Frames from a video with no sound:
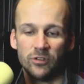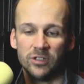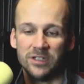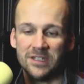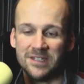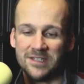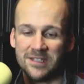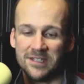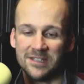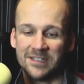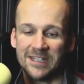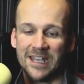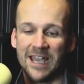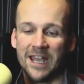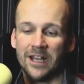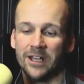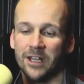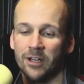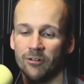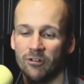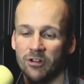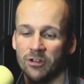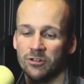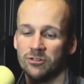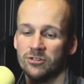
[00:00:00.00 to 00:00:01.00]
Really easy to
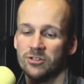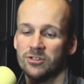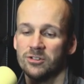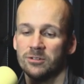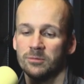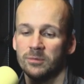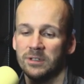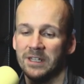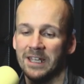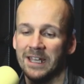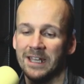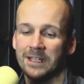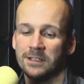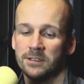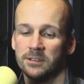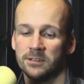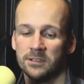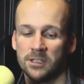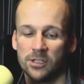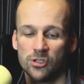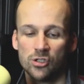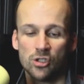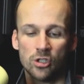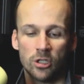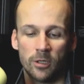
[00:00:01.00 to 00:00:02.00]
carry around with a handle
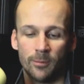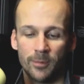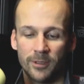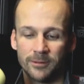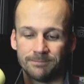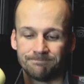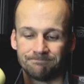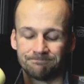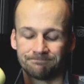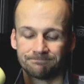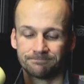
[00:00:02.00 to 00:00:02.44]
on the top.